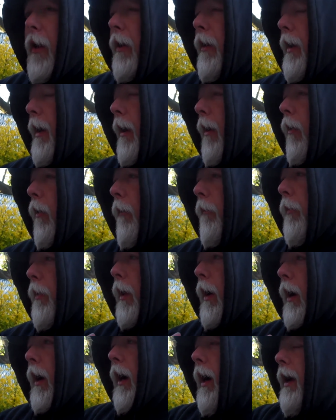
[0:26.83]
Now,
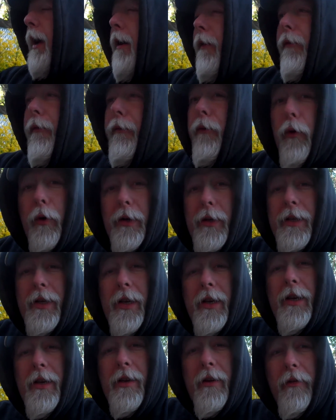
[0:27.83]
I have
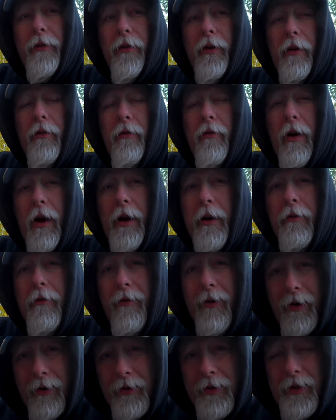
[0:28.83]
14 different rod and
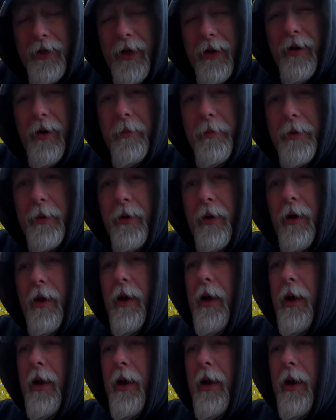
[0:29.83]
reel setups.